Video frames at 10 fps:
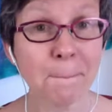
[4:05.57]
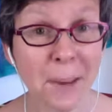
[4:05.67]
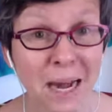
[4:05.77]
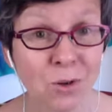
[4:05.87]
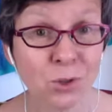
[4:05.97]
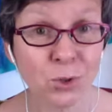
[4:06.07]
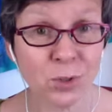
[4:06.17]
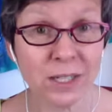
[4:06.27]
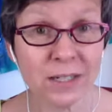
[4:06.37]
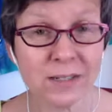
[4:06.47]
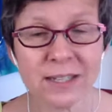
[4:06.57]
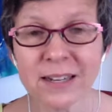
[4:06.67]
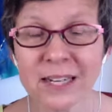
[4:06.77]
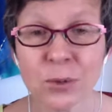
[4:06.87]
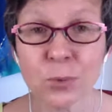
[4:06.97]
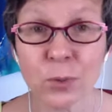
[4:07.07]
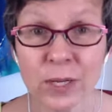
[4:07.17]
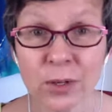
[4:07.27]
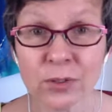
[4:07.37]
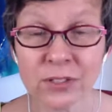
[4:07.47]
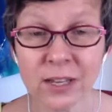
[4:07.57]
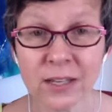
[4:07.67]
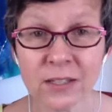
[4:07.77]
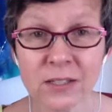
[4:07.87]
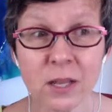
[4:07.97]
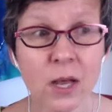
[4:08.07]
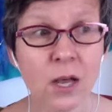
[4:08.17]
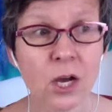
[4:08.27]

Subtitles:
boundaries in any real sense